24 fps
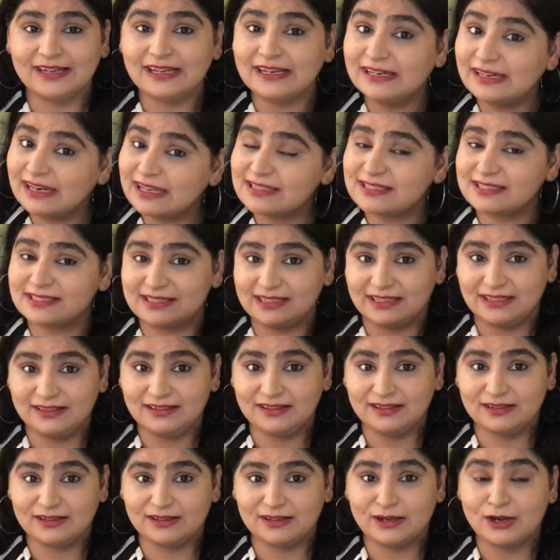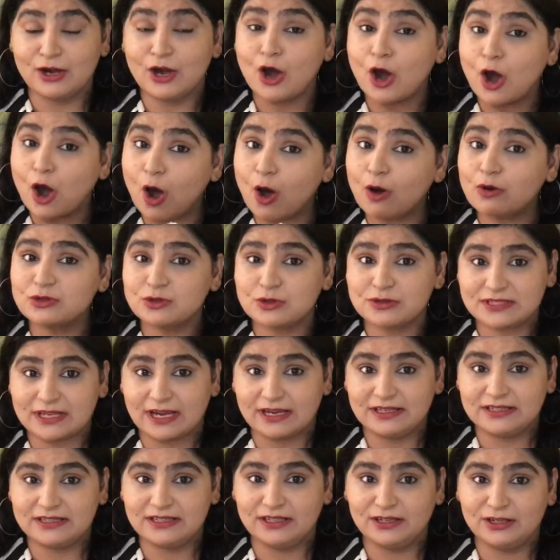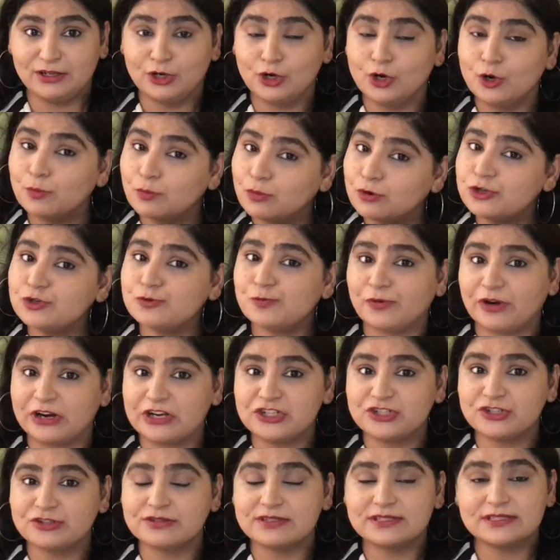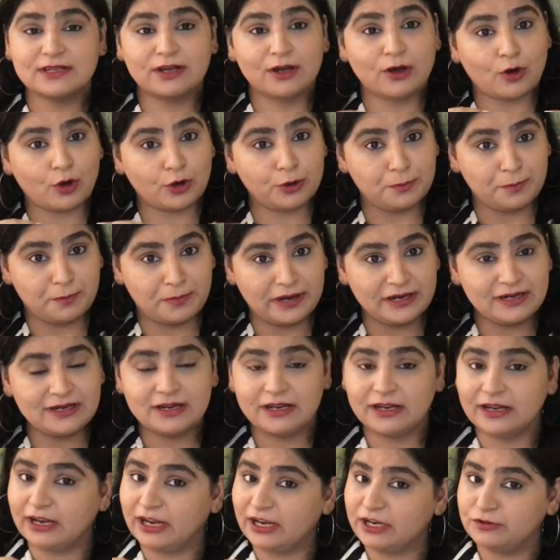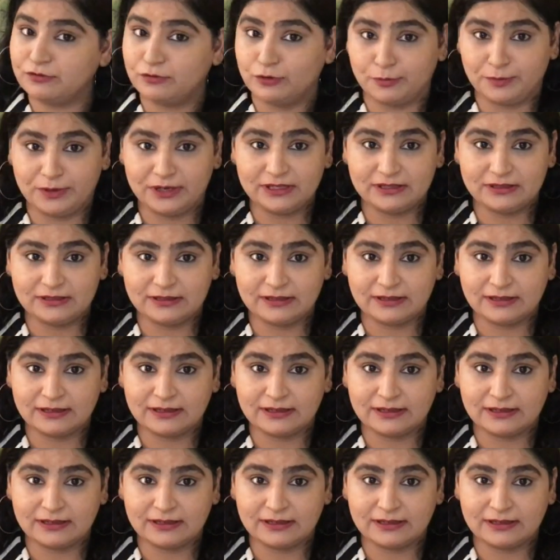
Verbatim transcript: Let's see how society put pressures on men and women.